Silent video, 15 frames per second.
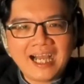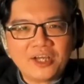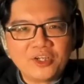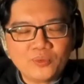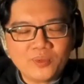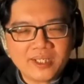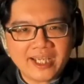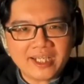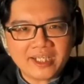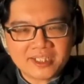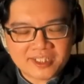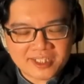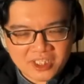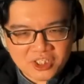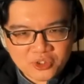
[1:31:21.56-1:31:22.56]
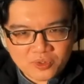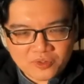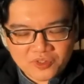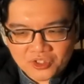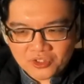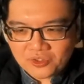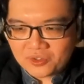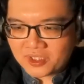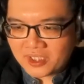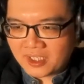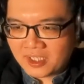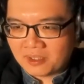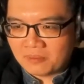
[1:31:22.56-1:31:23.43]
How do we get in touch with you? Uh,